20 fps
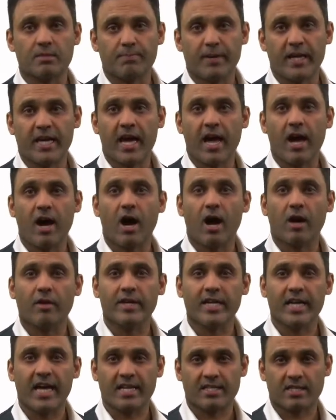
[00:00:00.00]
P A R
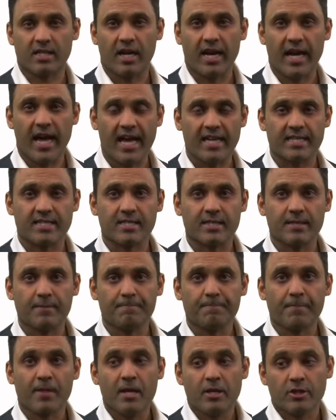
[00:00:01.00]
E S I S.
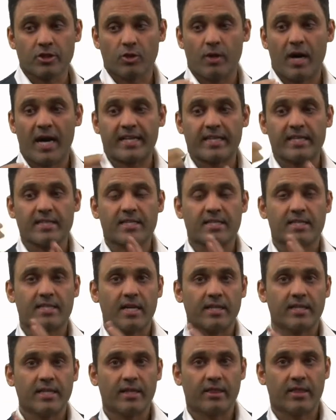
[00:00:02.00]
So I can
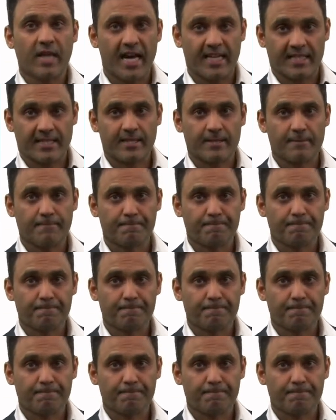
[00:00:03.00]
study that.